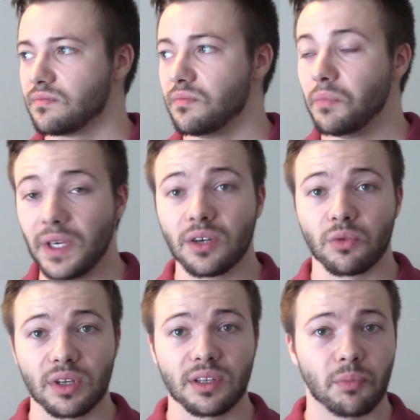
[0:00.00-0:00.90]
be a
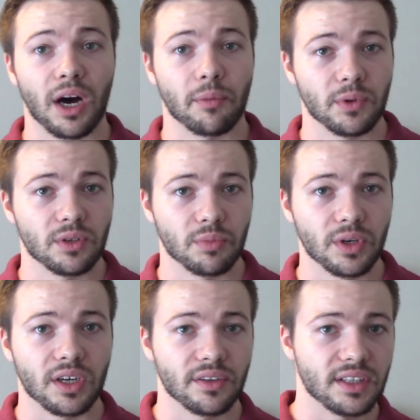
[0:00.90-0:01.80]
really popular
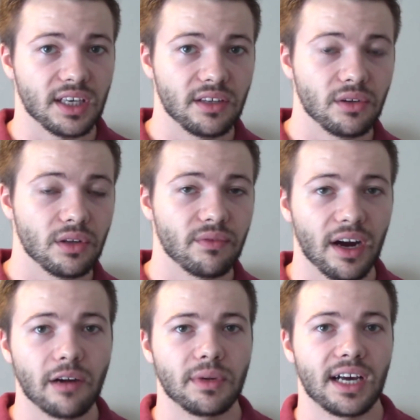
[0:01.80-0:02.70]
book on the Kindle
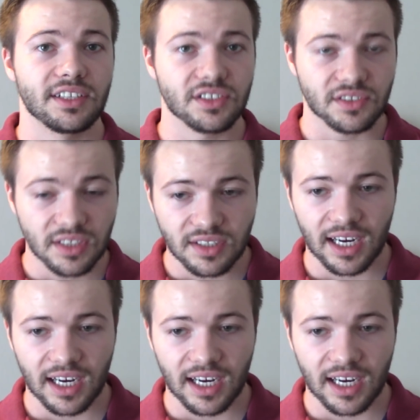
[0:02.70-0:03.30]
environment. I just need to